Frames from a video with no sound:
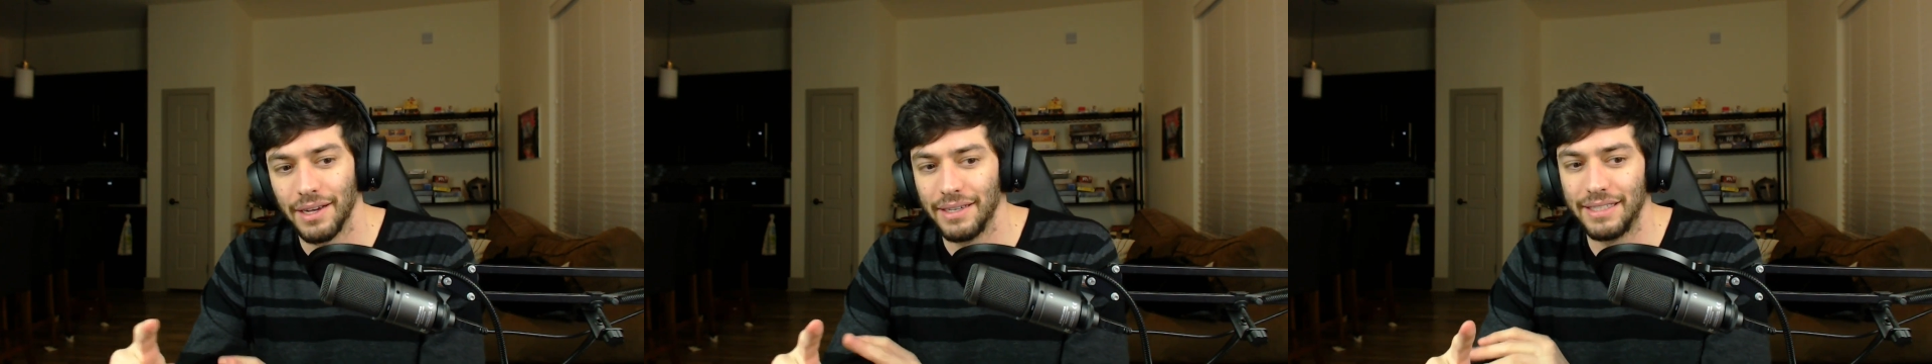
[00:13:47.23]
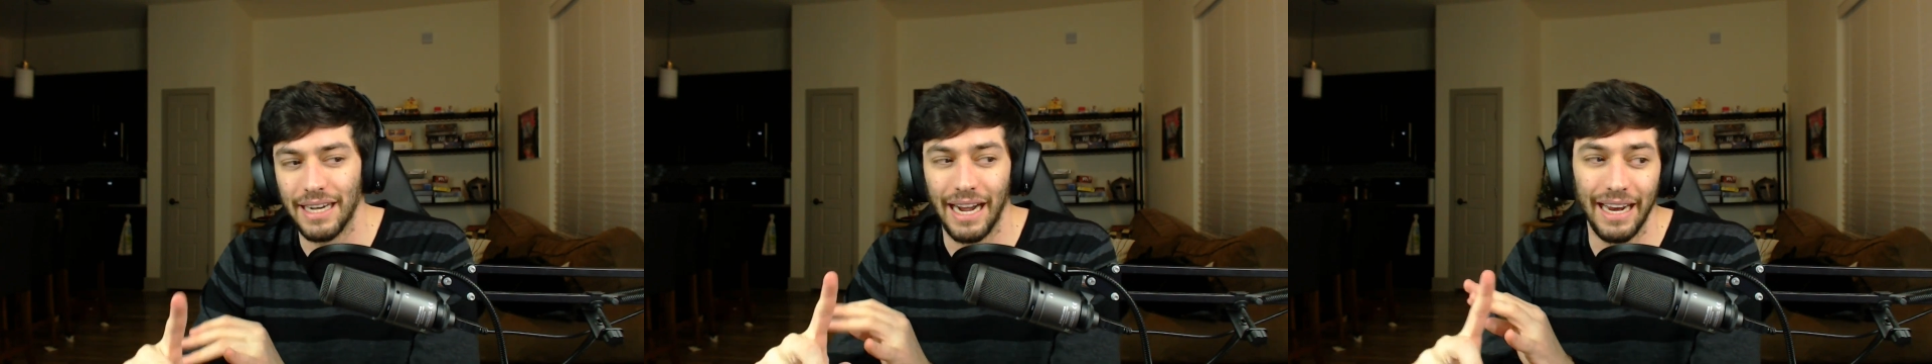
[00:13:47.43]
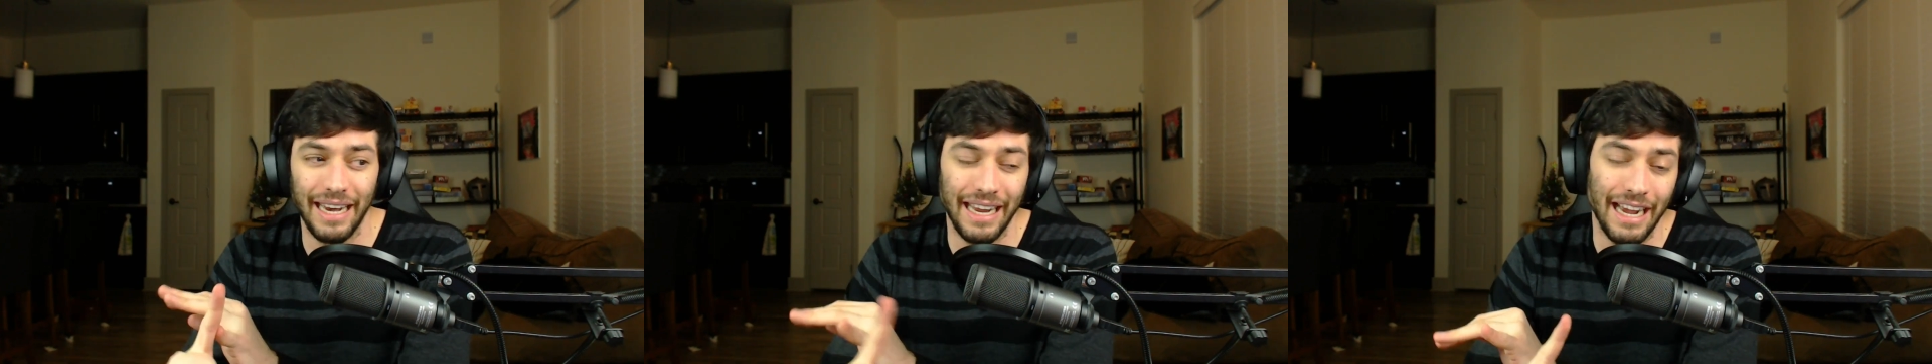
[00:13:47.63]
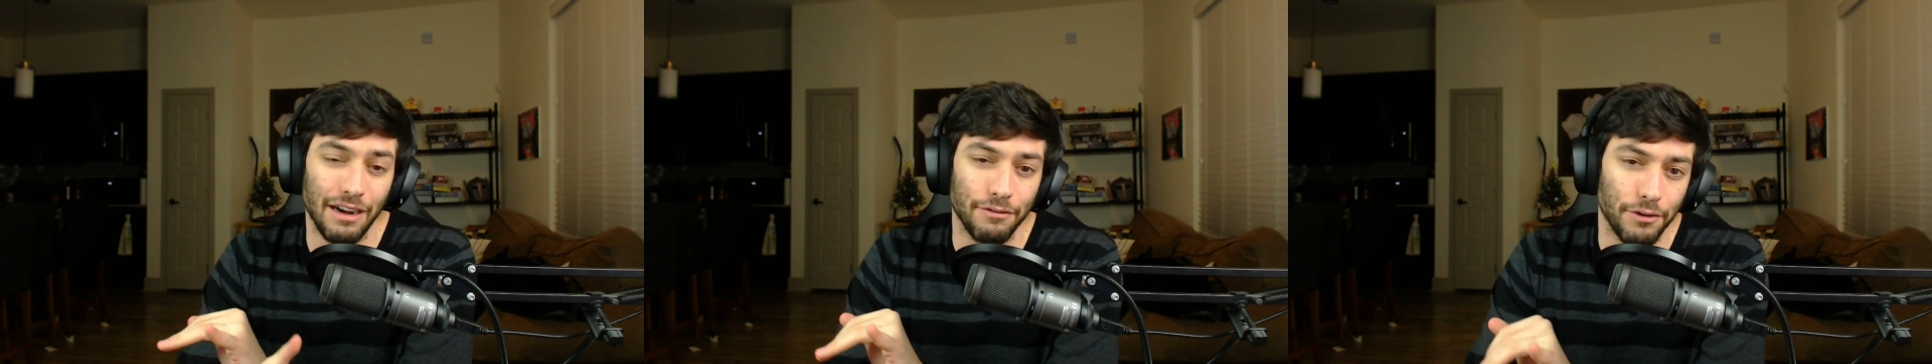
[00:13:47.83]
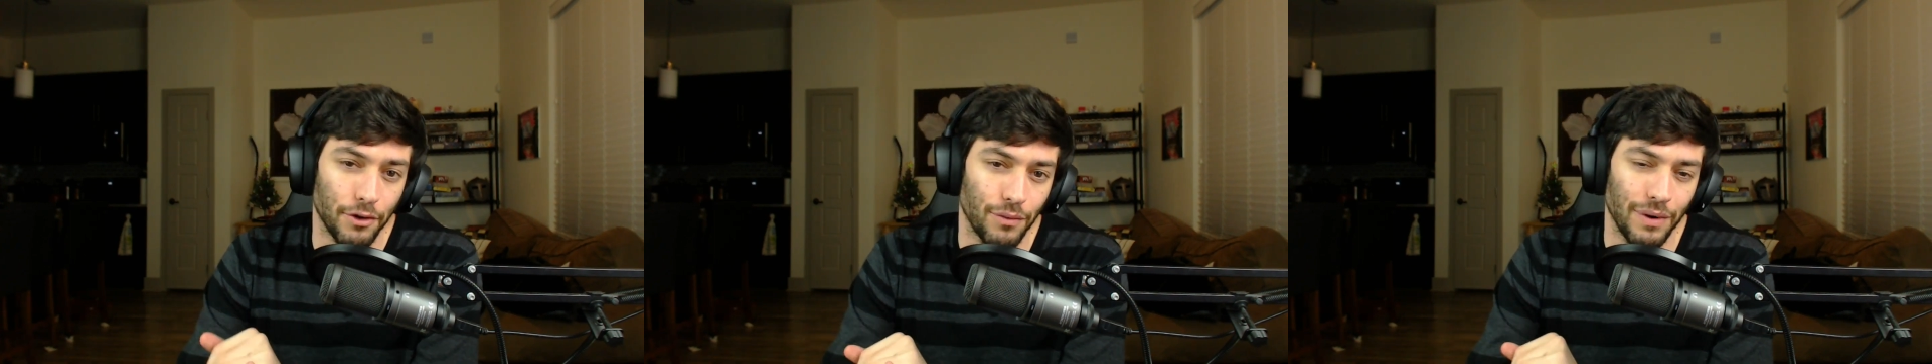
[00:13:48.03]
Dining
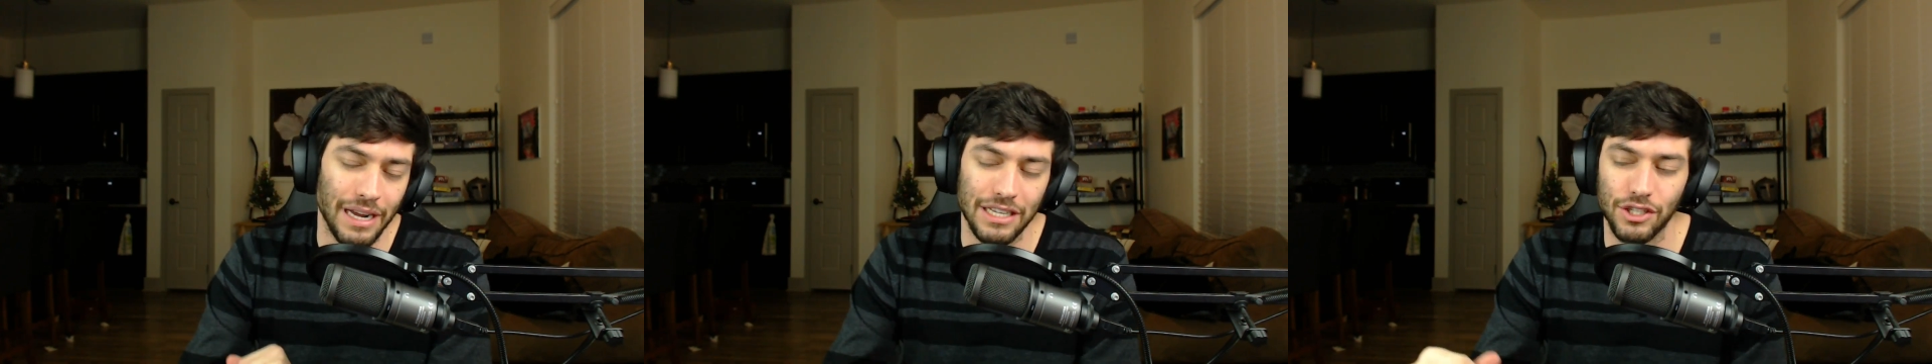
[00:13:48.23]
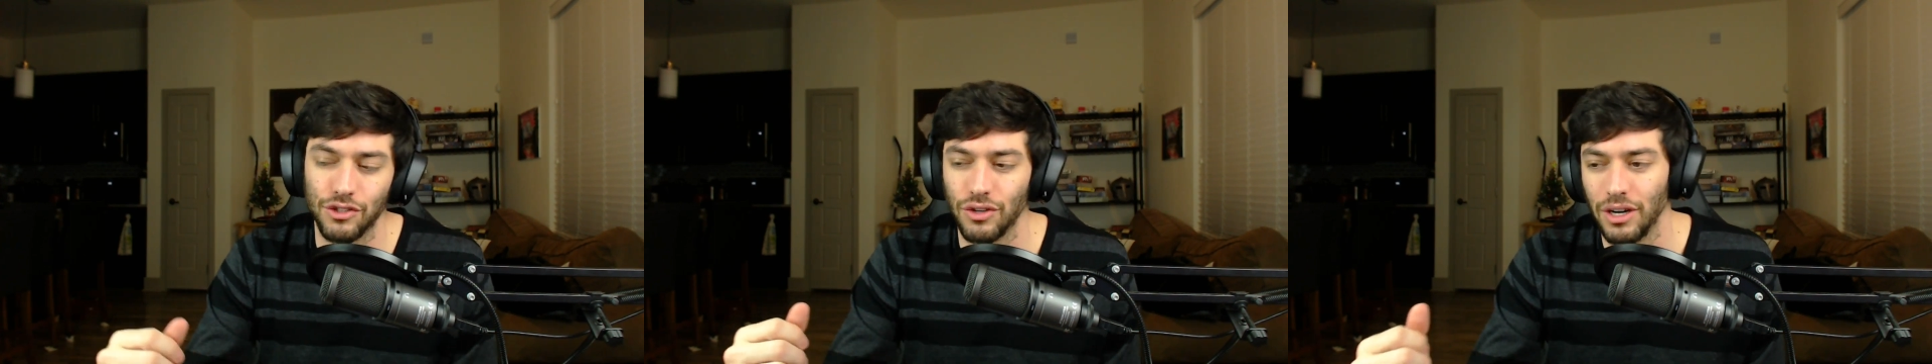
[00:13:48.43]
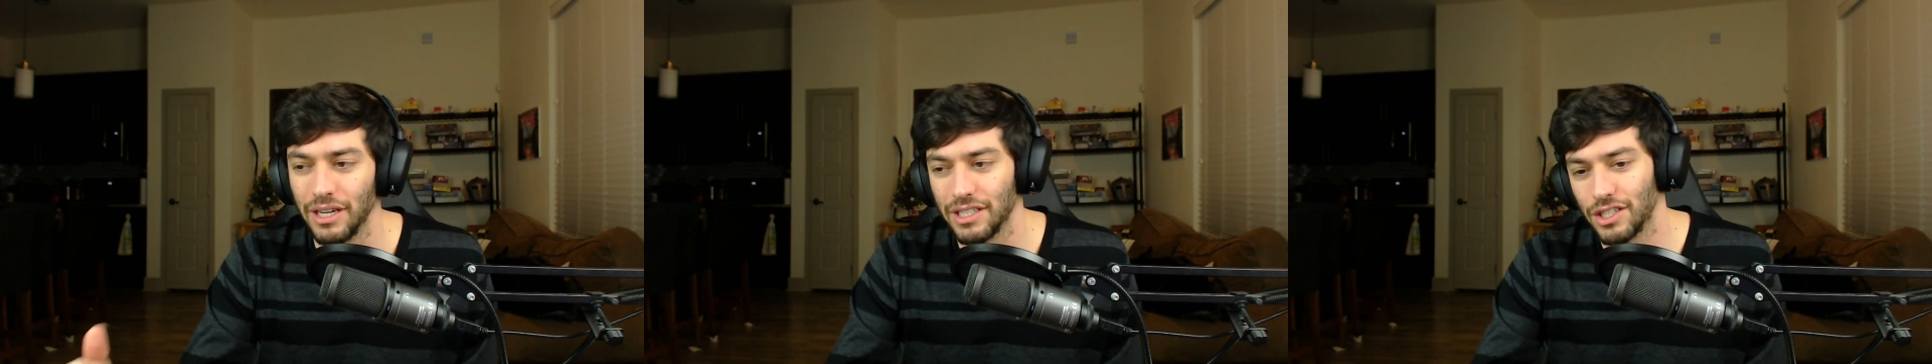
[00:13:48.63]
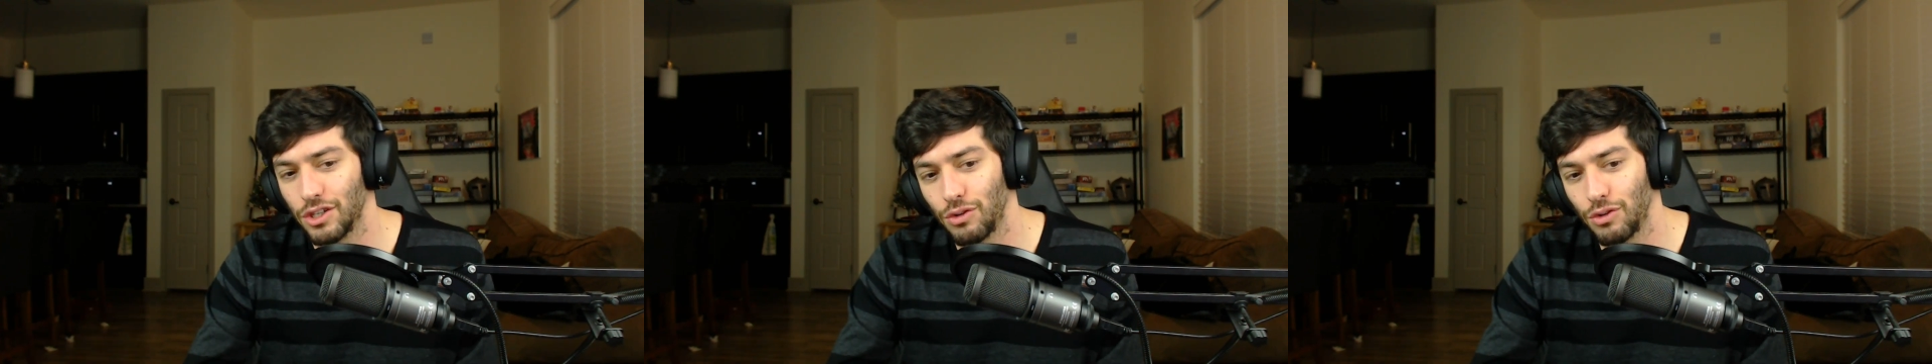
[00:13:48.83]
out for restaurants,